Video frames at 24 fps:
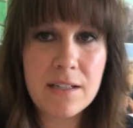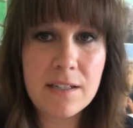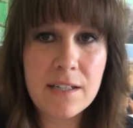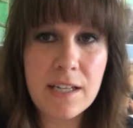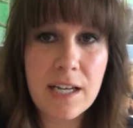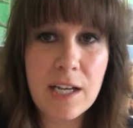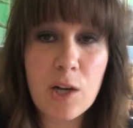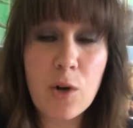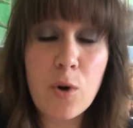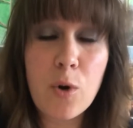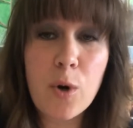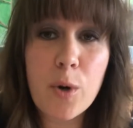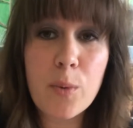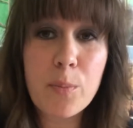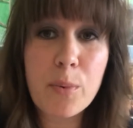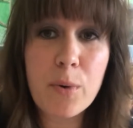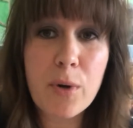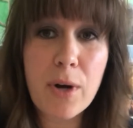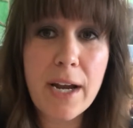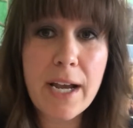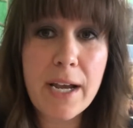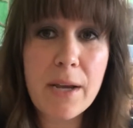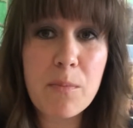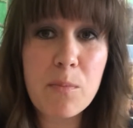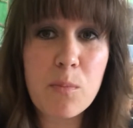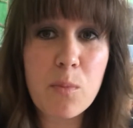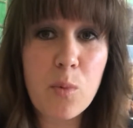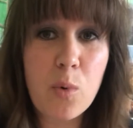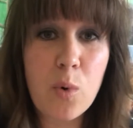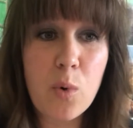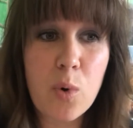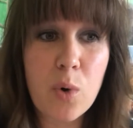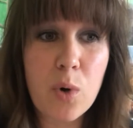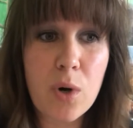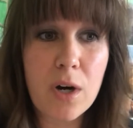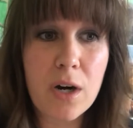incorporate
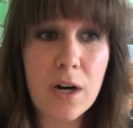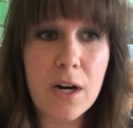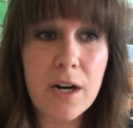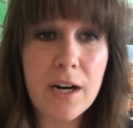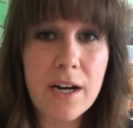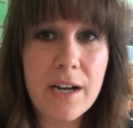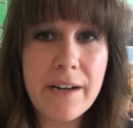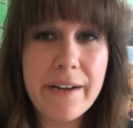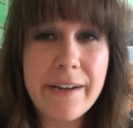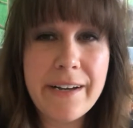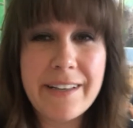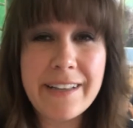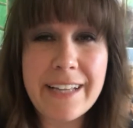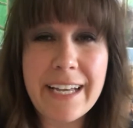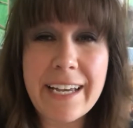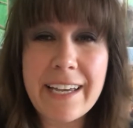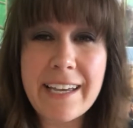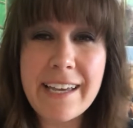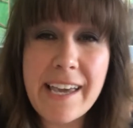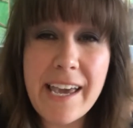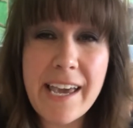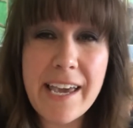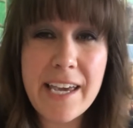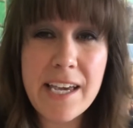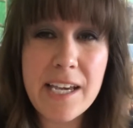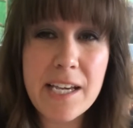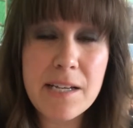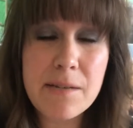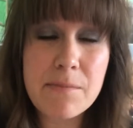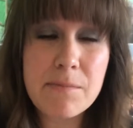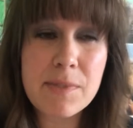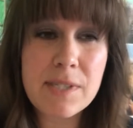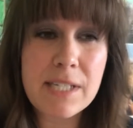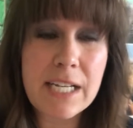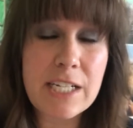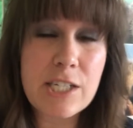more like
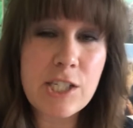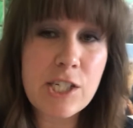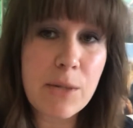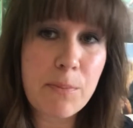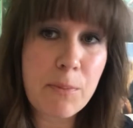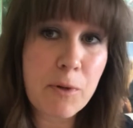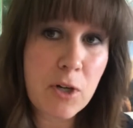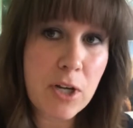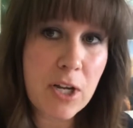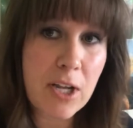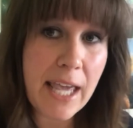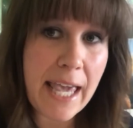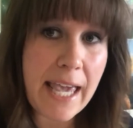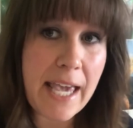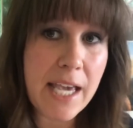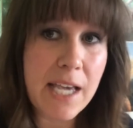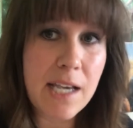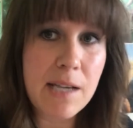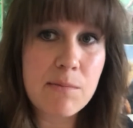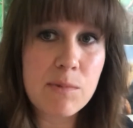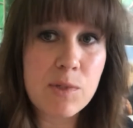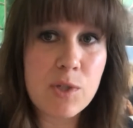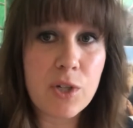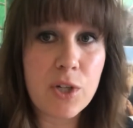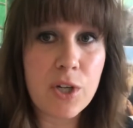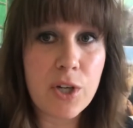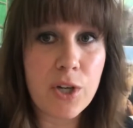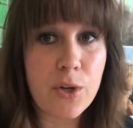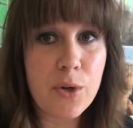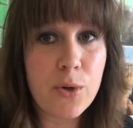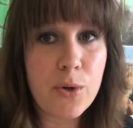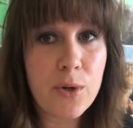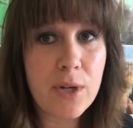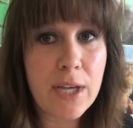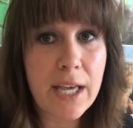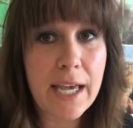games, like Jeopardy games or Kahoot